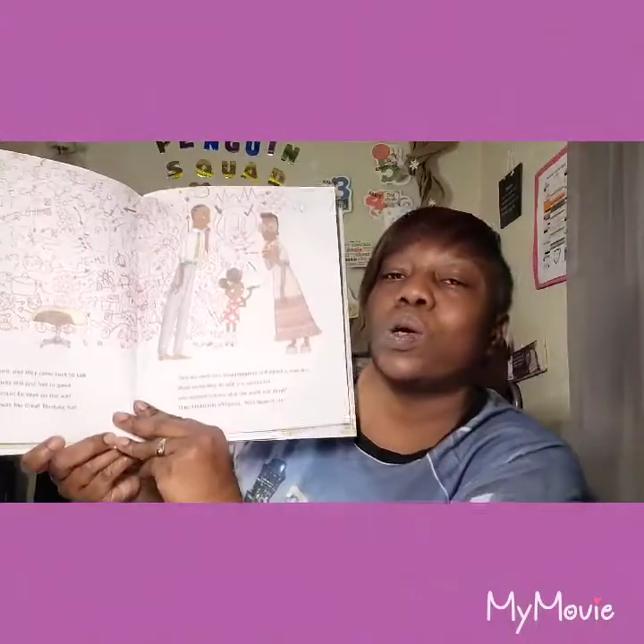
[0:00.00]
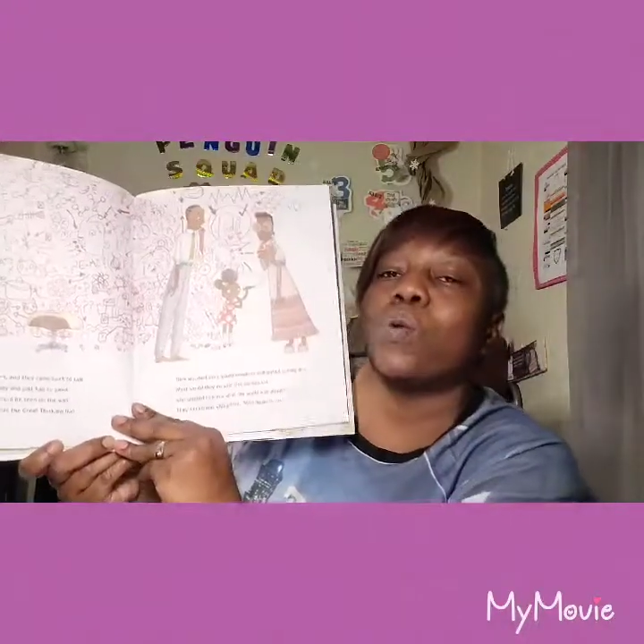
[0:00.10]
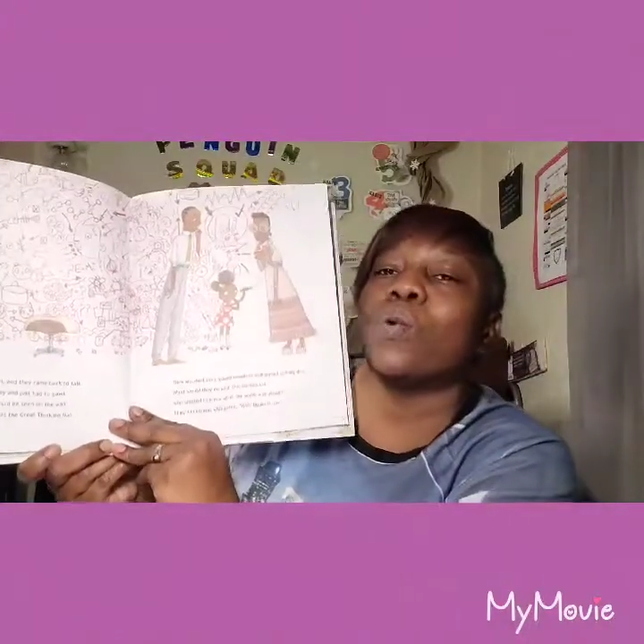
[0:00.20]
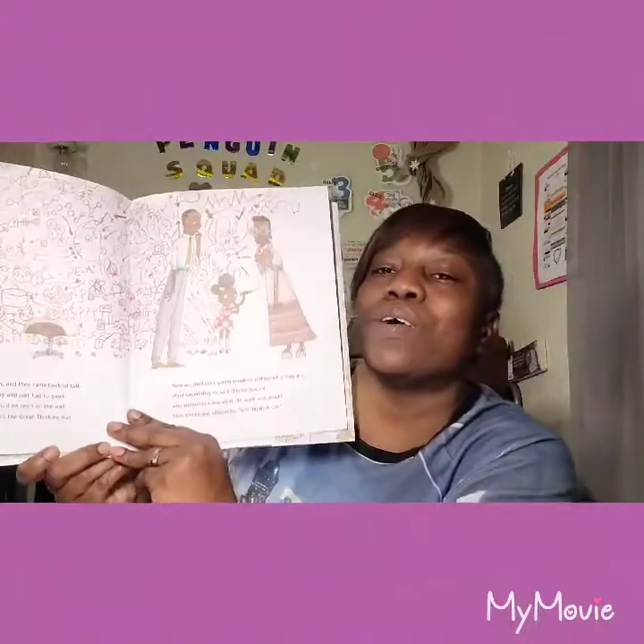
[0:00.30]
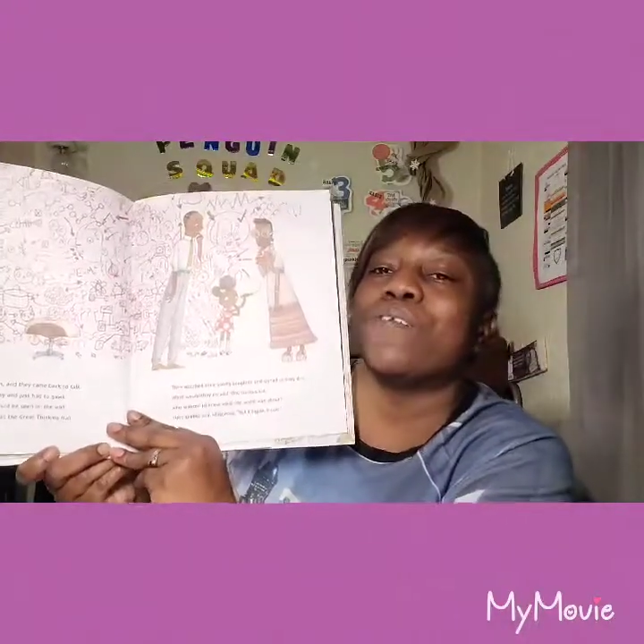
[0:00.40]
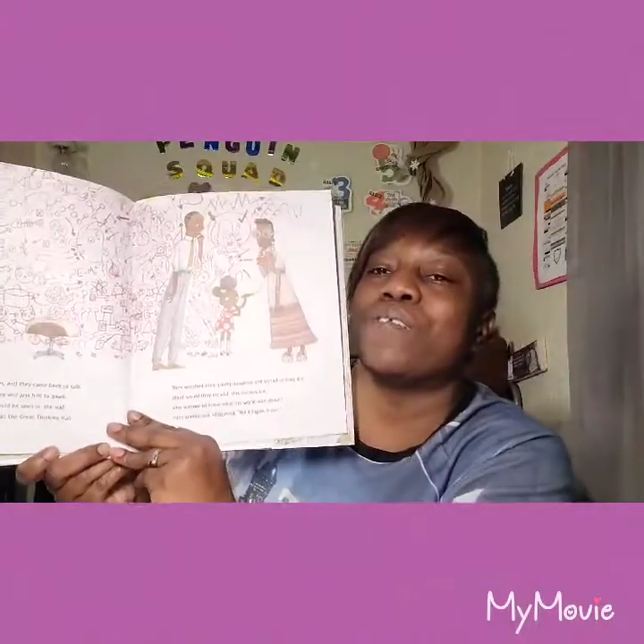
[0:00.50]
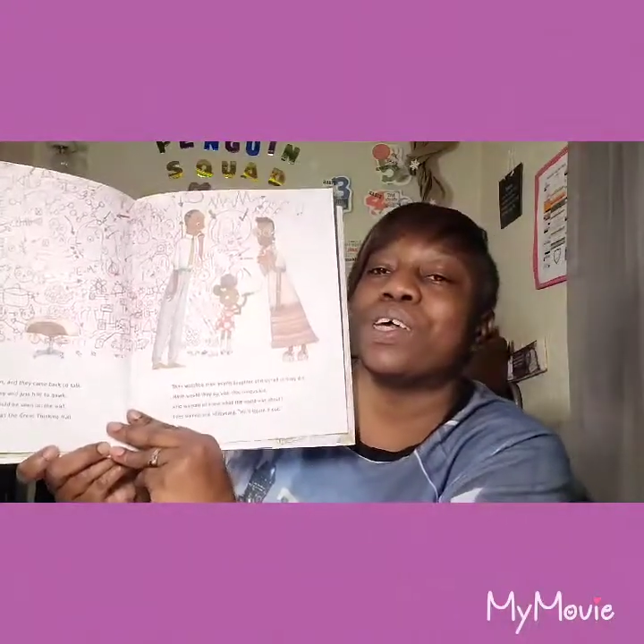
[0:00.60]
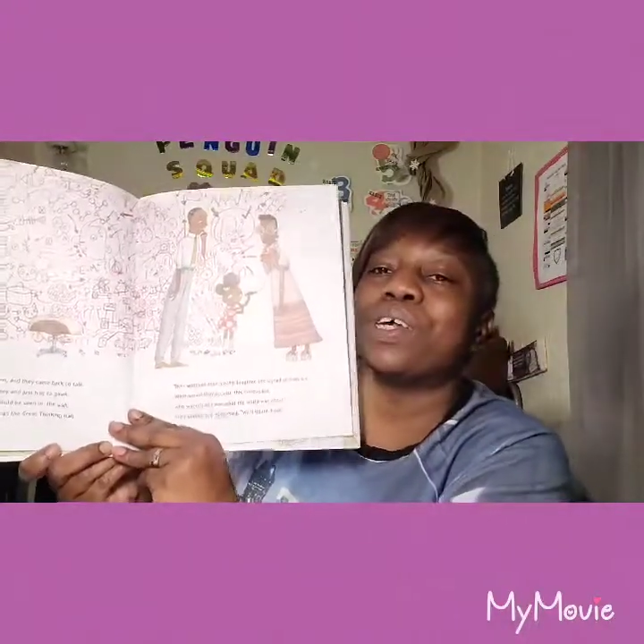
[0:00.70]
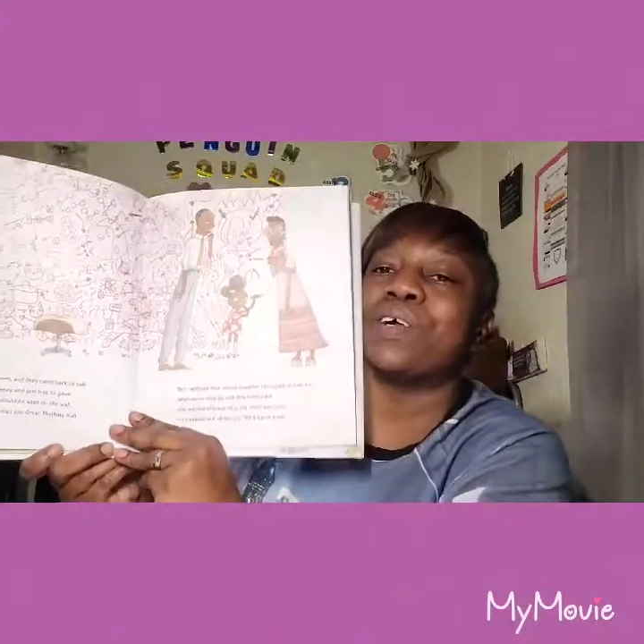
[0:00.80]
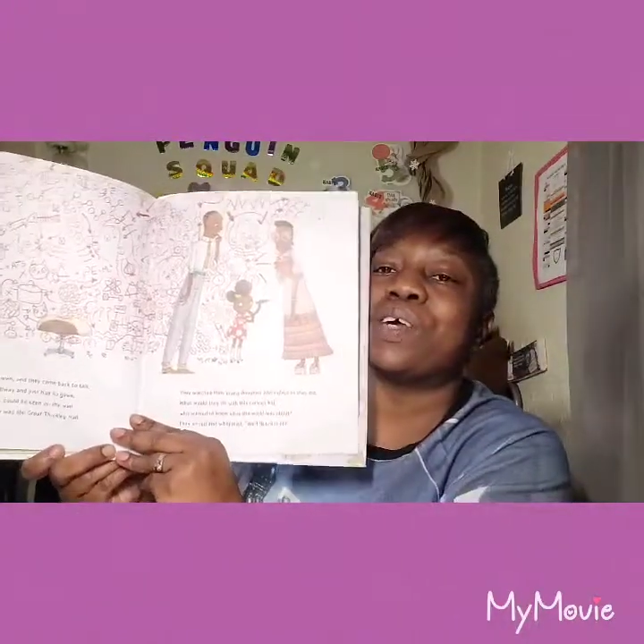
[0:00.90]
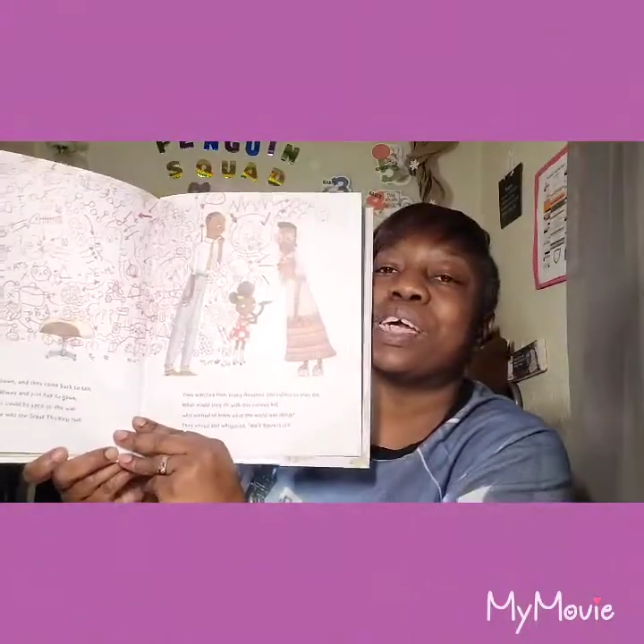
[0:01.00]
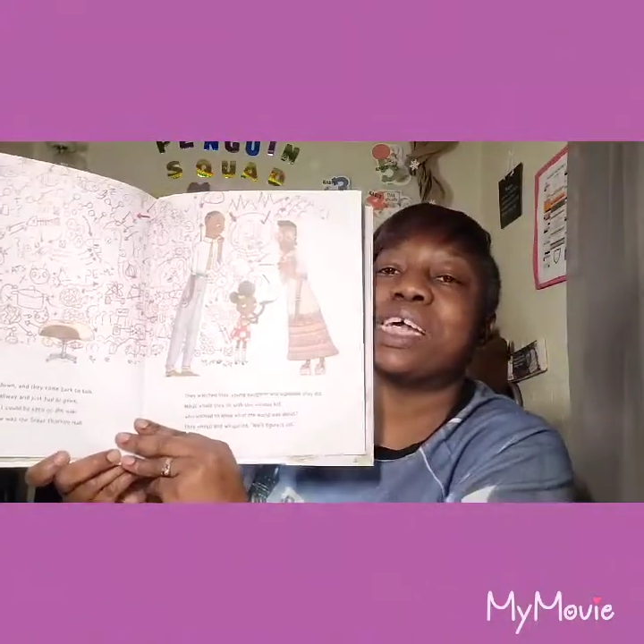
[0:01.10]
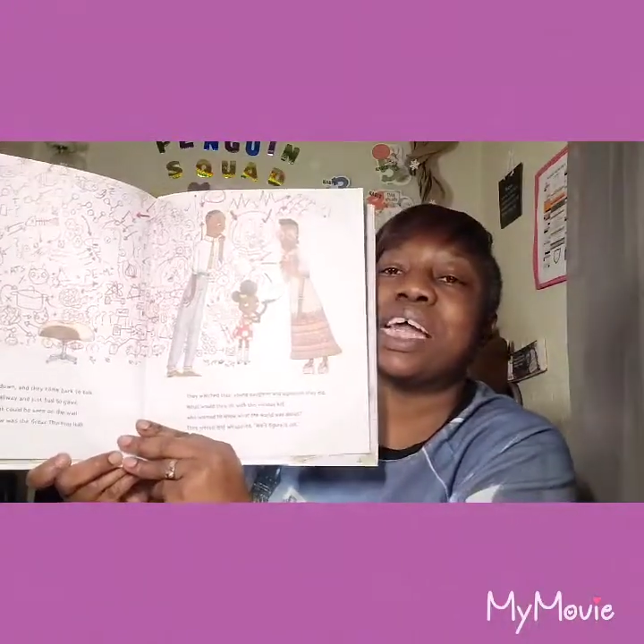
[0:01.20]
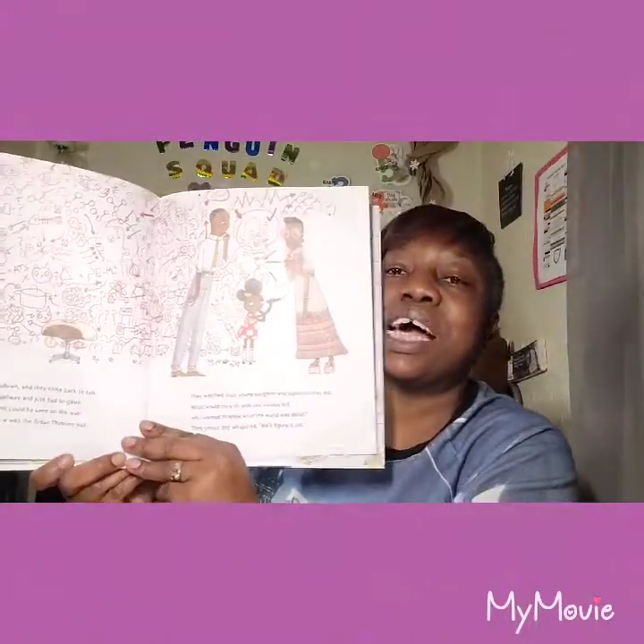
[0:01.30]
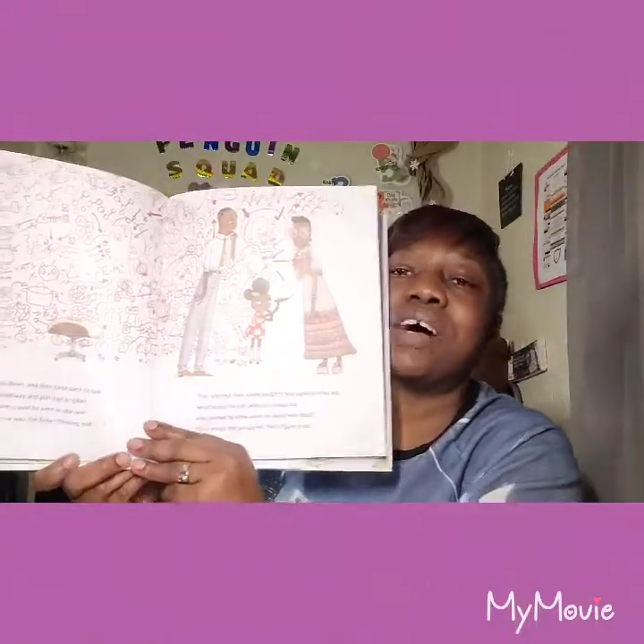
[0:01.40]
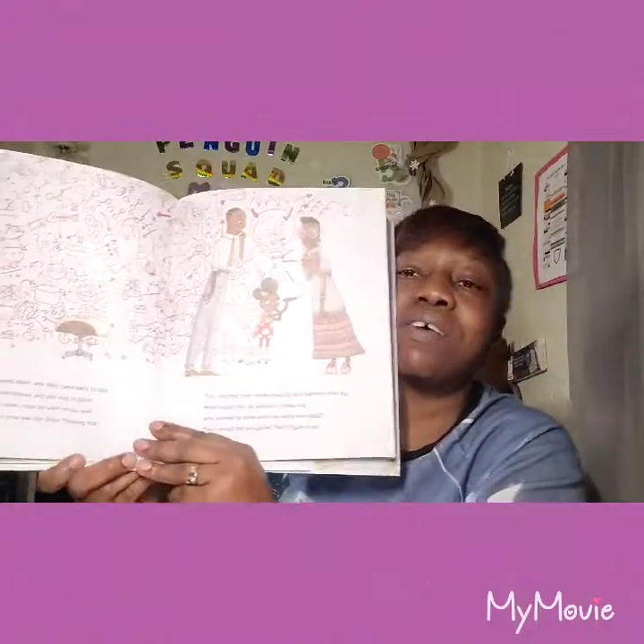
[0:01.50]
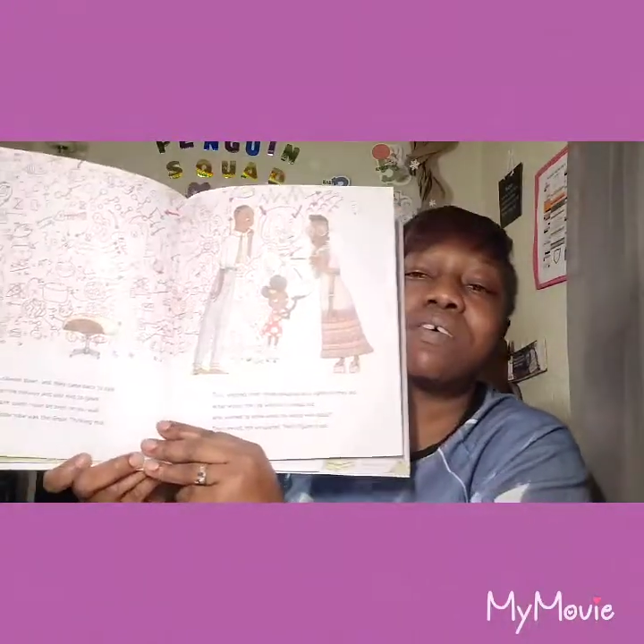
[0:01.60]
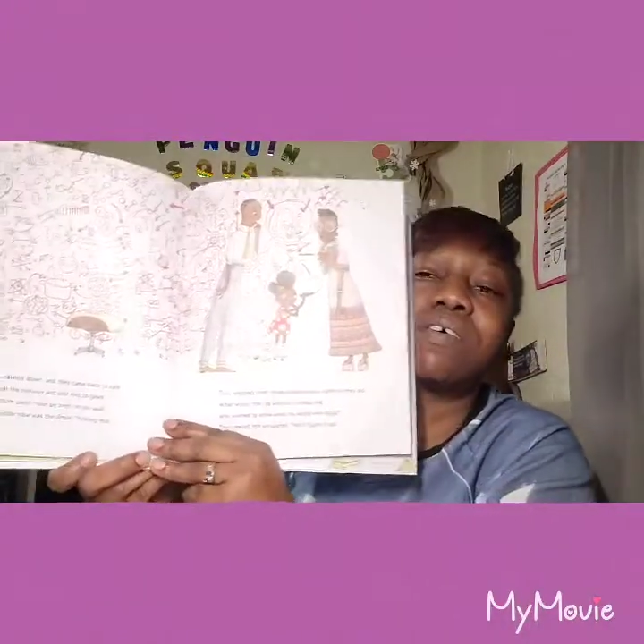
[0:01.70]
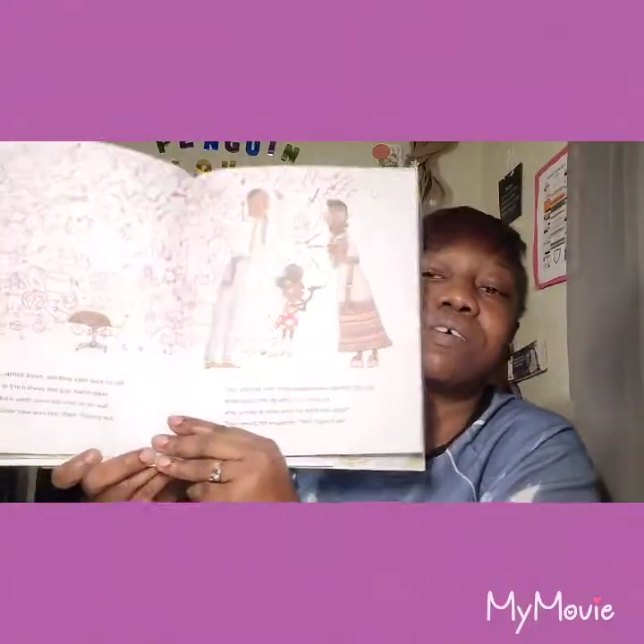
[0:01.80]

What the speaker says: "We'll figure it out."